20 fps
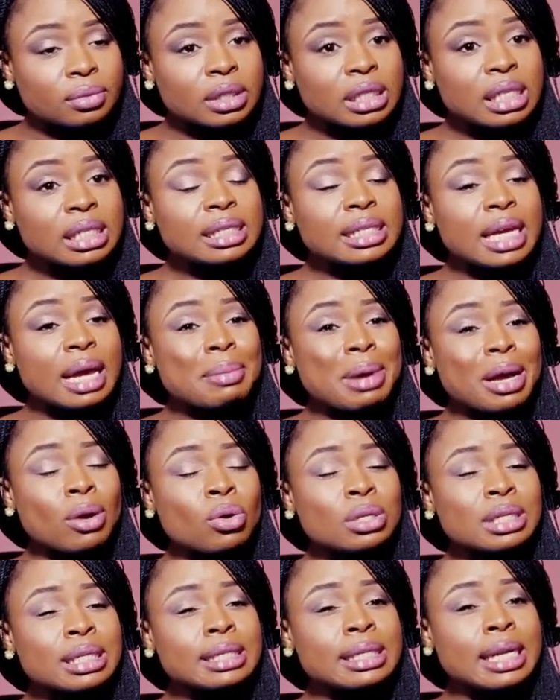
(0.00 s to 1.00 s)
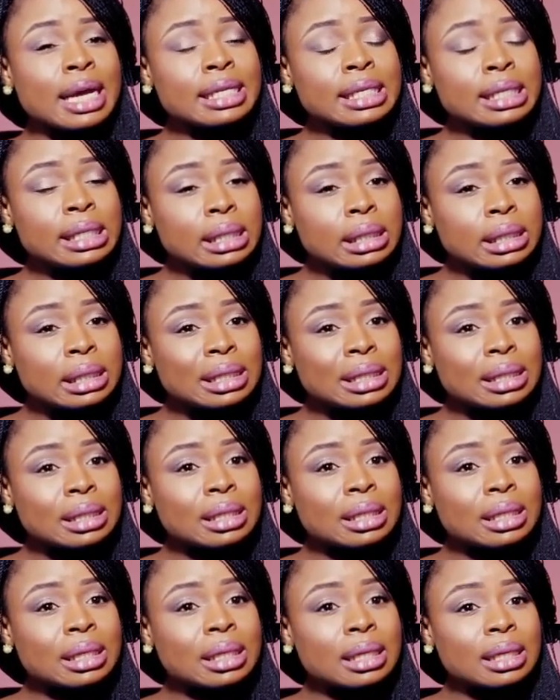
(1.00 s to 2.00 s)
This time I got a nanny
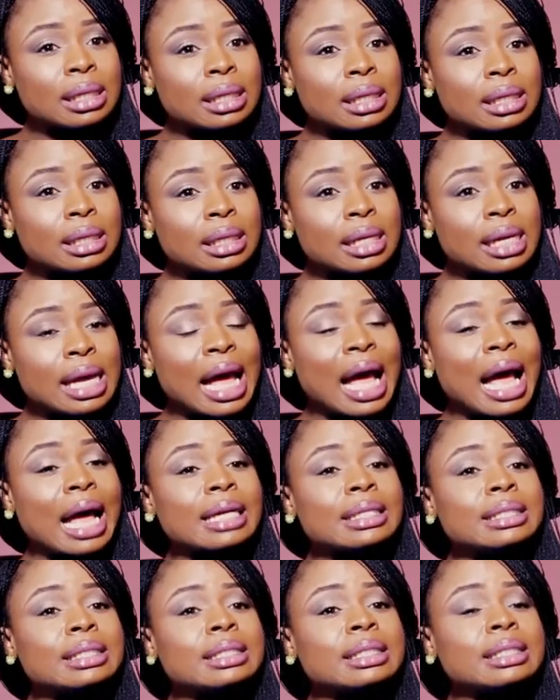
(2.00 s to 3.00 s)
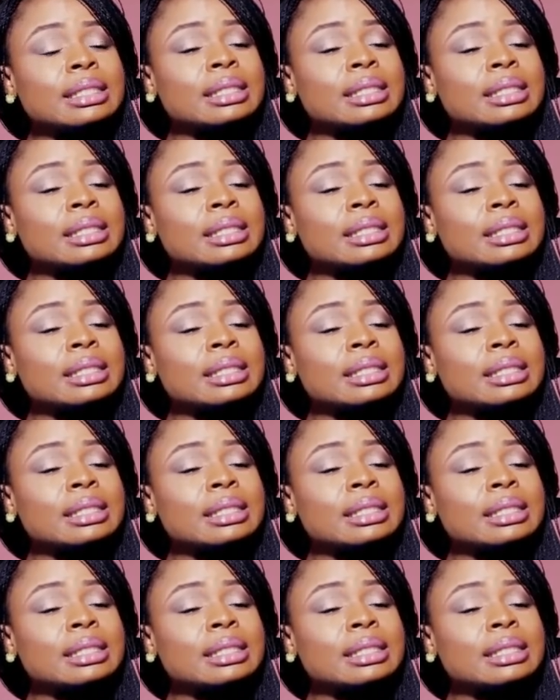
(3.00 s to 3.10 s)
and